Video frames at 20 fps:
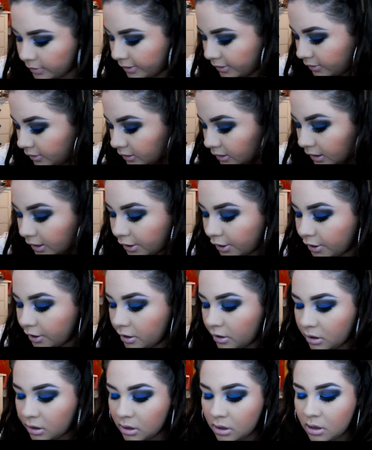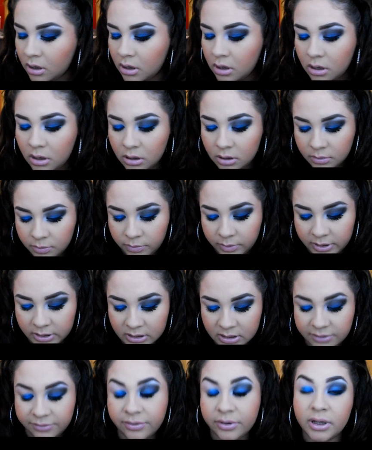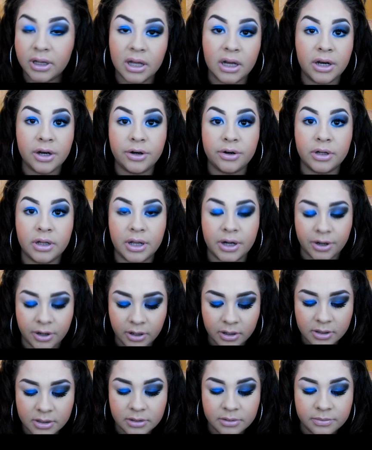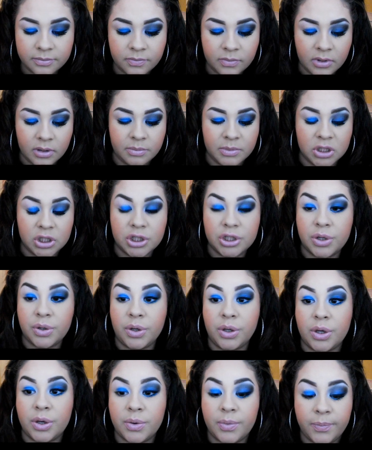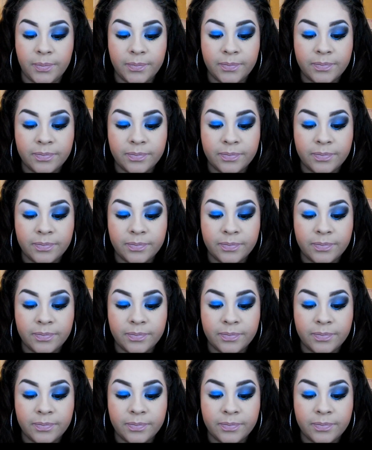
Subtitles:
with glitter, with different colored glitter. Let me show you.